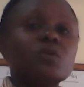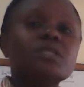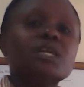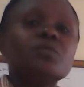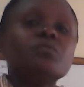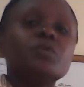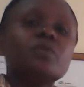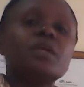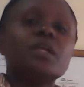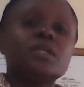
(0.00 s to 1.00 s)
It can be
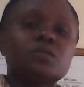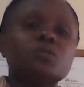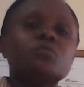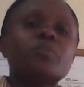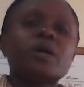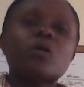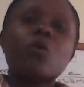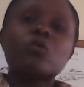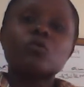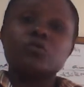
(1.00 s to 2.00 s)
well understood by
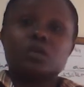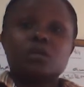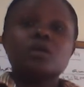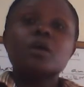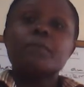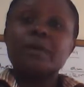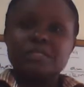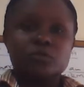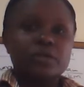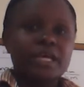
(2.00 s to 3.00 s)
all the
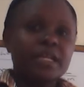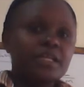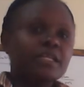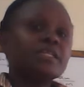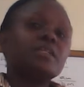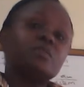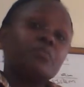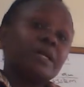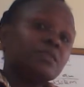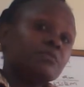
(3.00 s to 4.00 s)
personnel in that
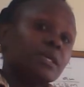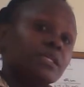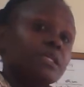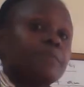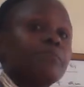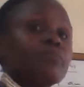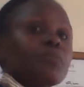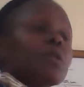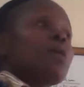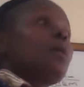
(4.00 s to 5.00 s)
department.
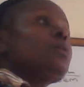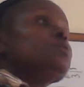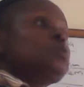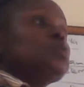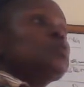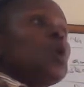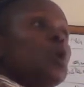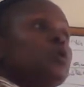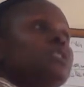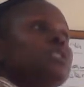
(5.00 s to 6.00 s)
It should
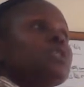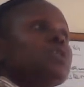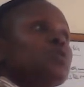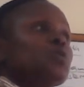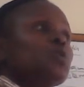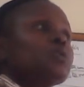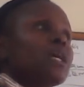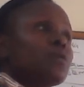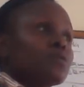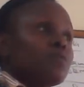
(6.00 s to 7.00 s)
not use
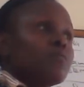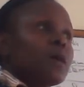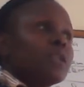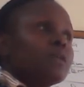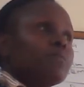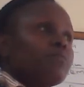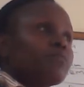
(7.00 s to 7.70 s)
a lot of money.